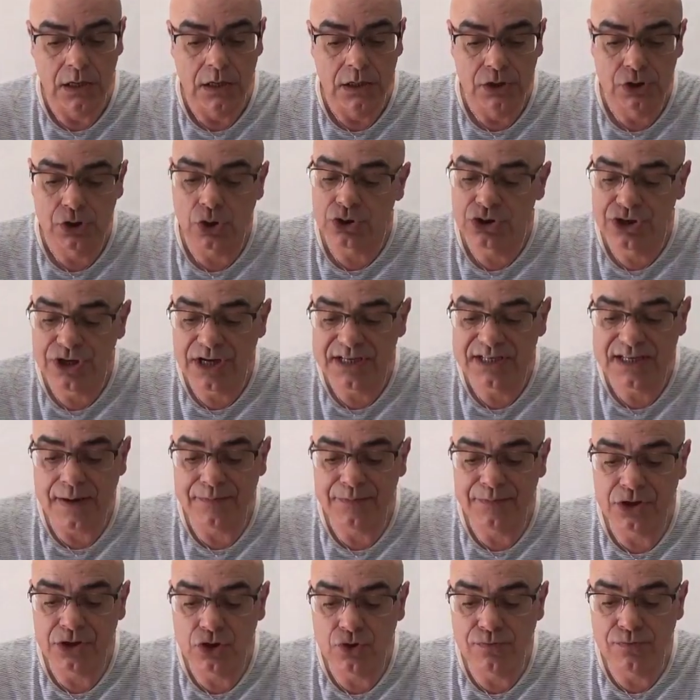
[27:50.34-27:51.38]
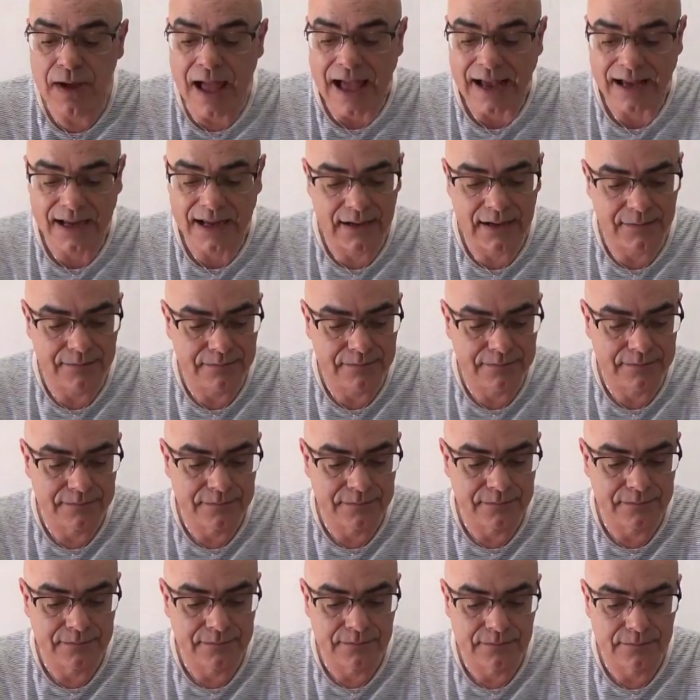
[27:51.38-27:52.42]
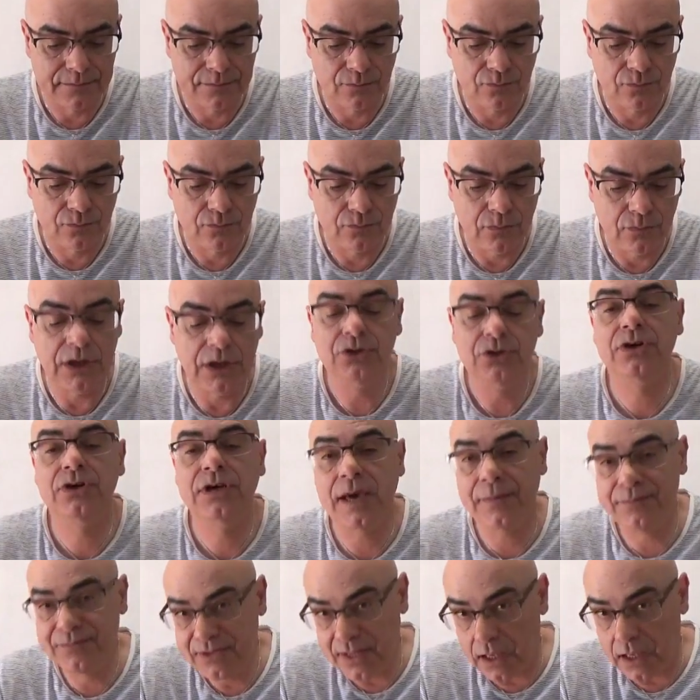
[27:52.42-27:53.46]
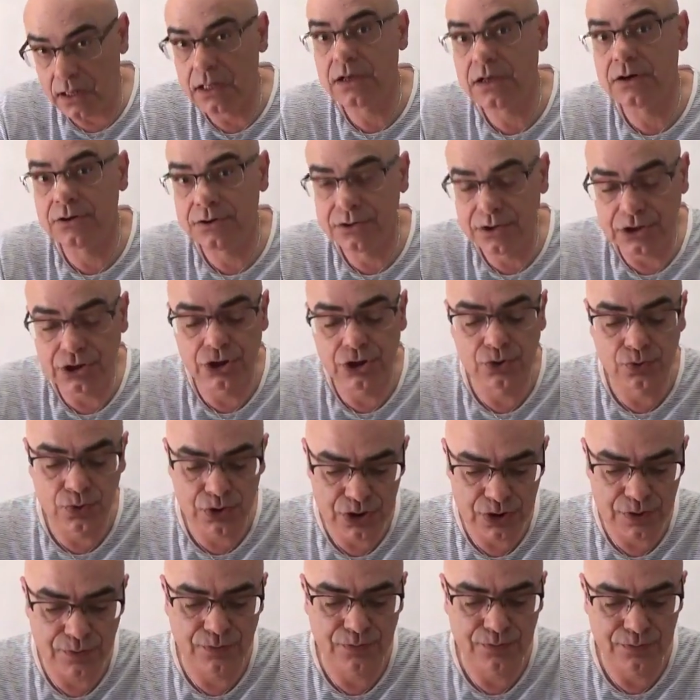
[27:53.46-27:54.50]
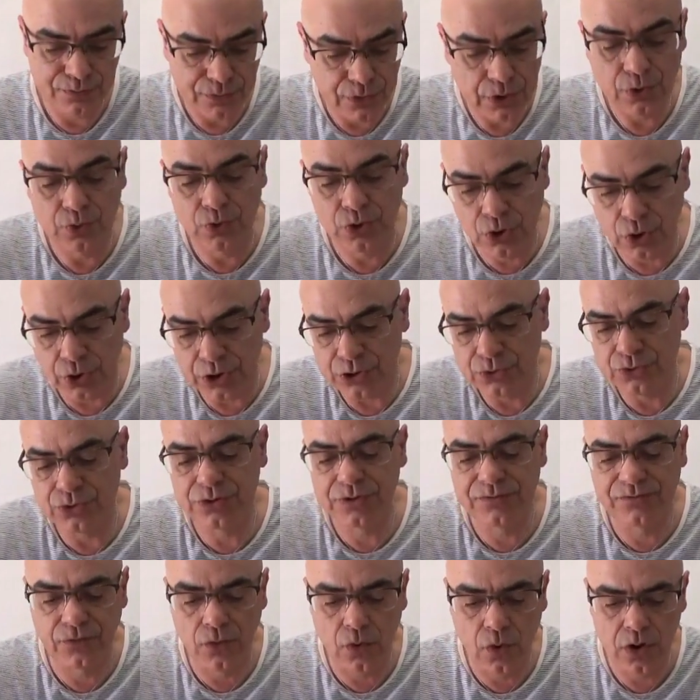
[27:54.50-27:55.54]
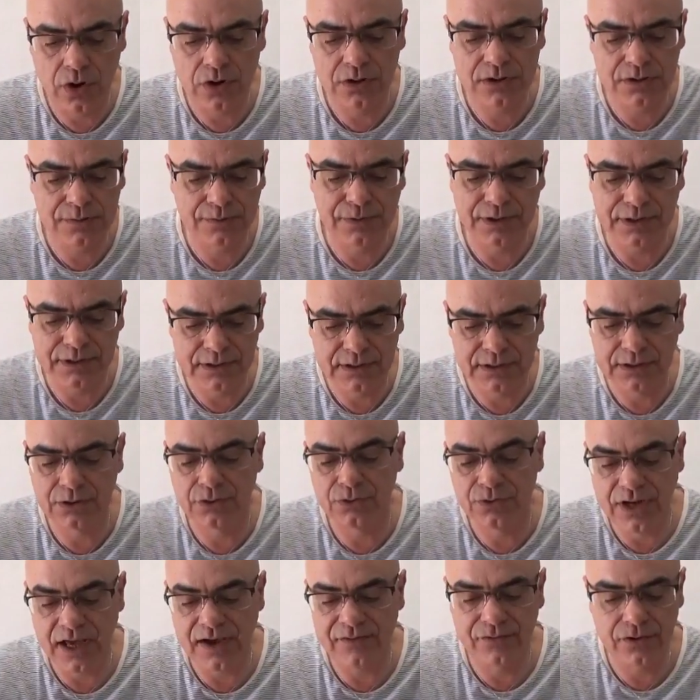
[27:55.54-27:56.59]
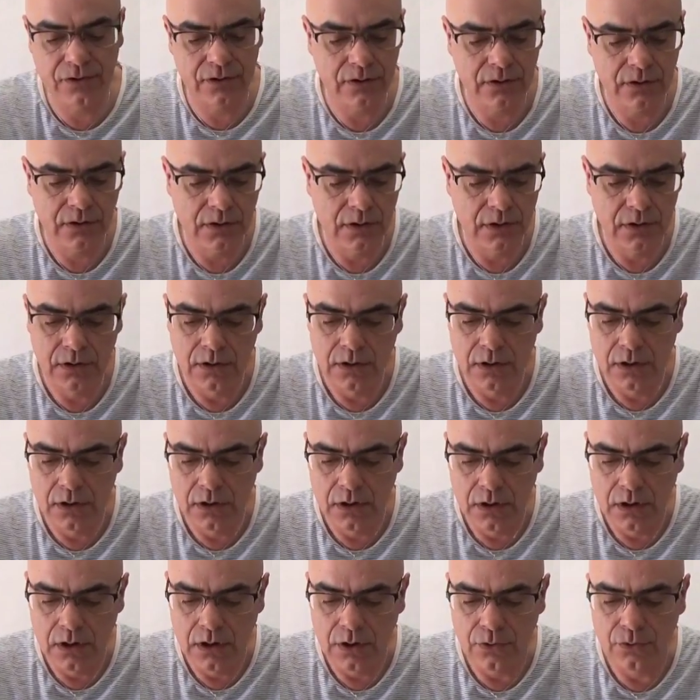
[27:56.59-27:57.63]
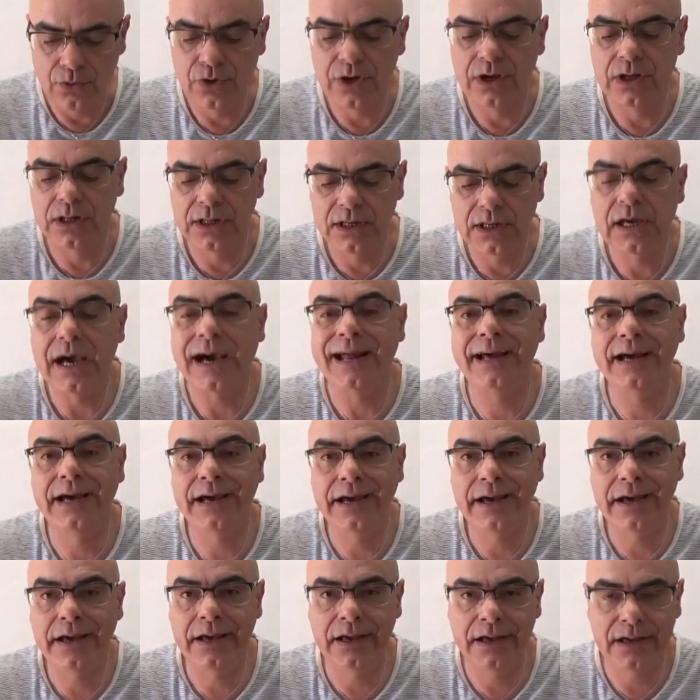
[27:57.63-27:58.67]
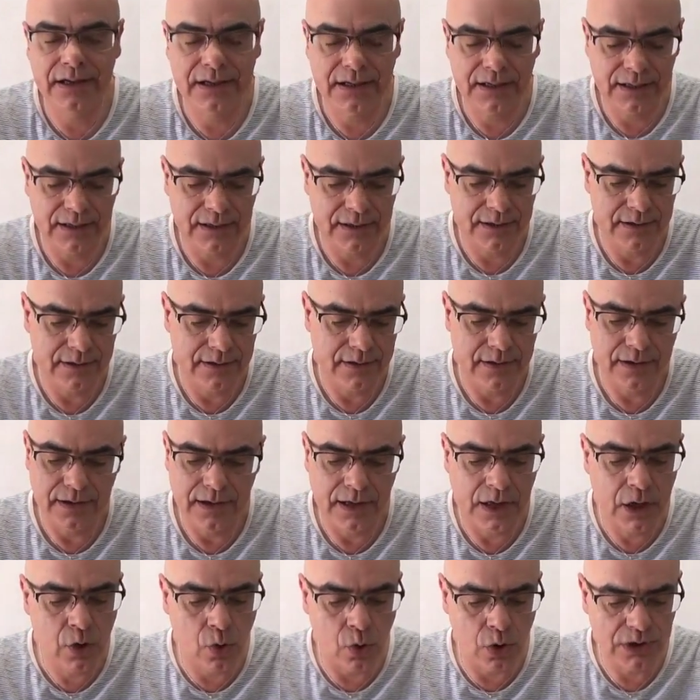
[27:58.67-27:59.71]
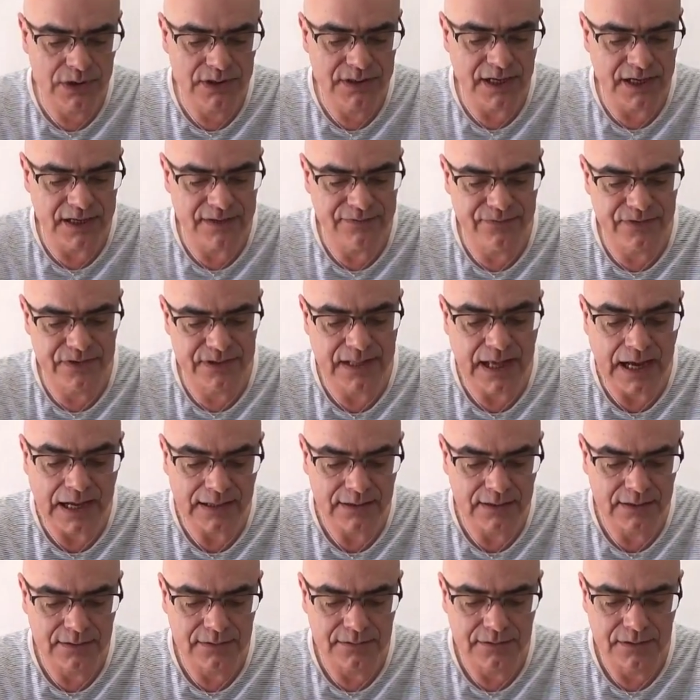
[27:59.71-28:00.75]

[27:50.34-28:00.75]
So she accepted you back. And you kept telling her that you were going to divorce, but you never really got a court date for that.